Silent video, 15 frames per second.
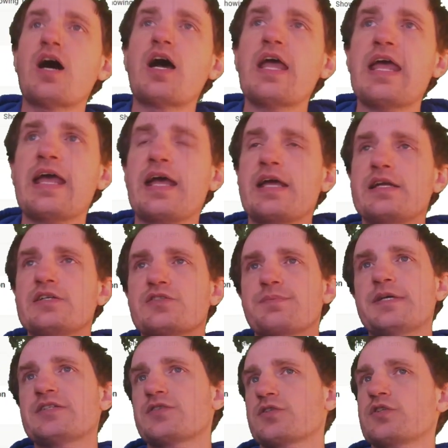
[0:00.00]
and it's
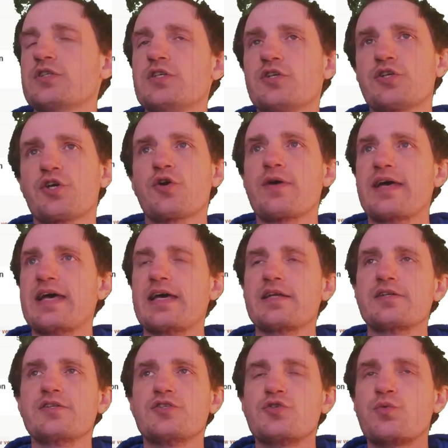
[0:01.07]
basically going to go ahead
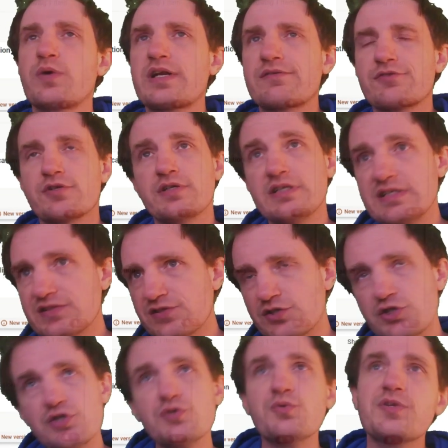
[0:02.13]
and do whatever it needs to
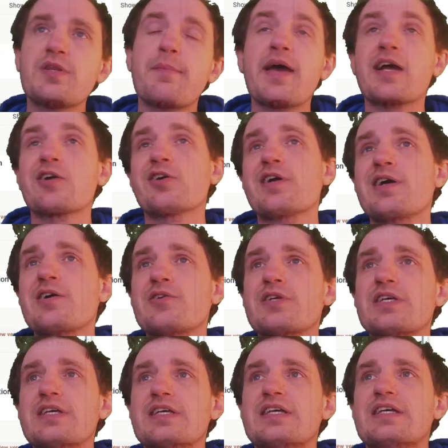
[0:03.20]
do in the background.
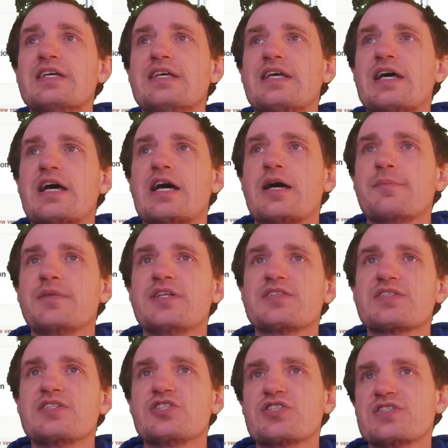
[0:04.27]
This
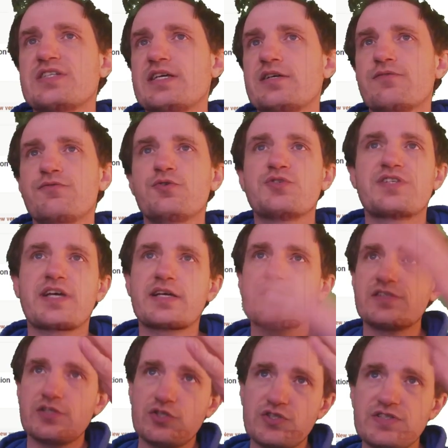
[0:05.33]
can just take a few
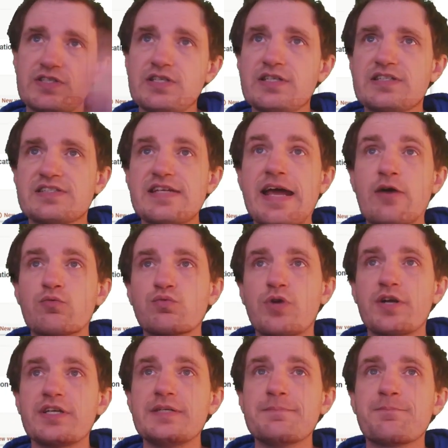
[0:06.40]
seconds. As you see, it's now
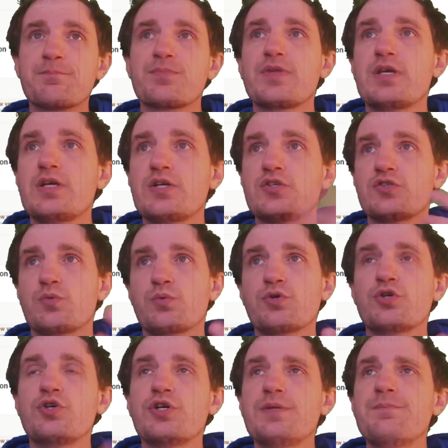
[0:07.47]
running, so we're
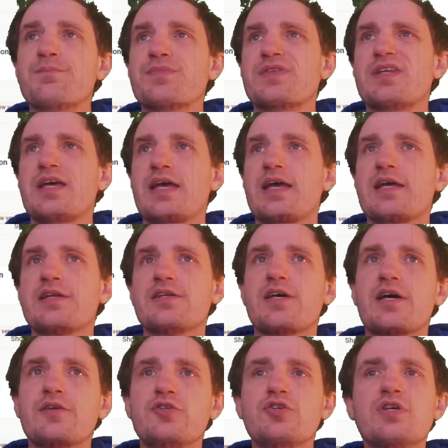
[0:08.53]
good. And
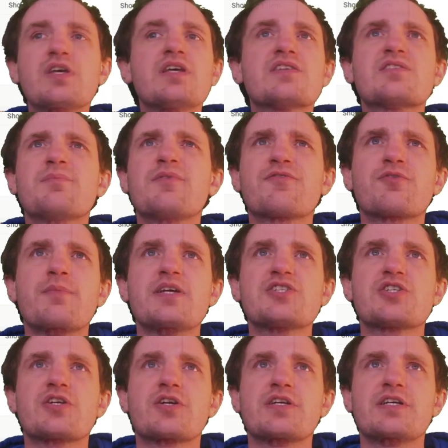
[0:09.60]
uh, you can get some
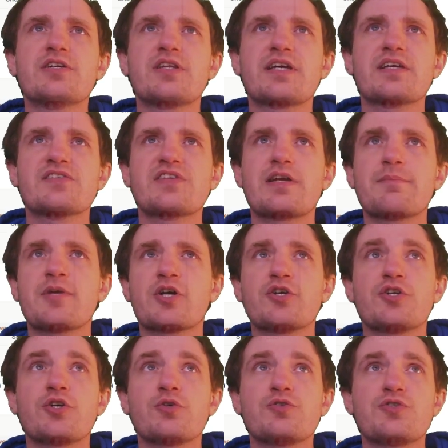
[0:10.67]
information on here. Like I said, I'm not
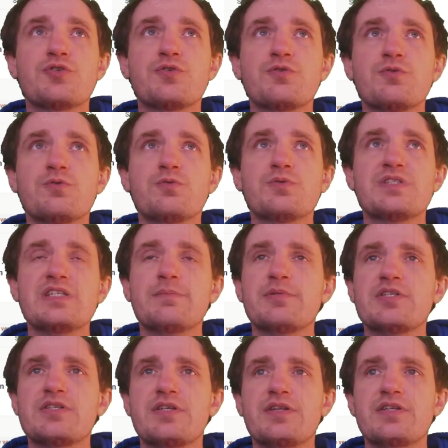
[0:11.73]
going to go too deep
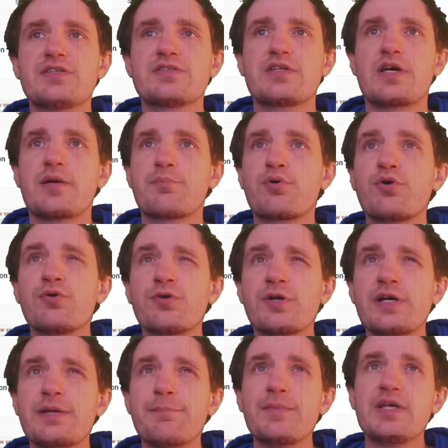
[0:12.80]
into this uh,
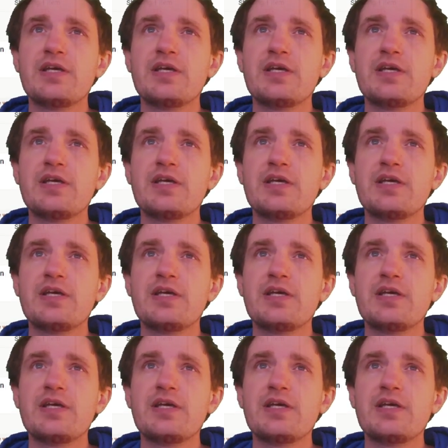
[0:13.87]
program.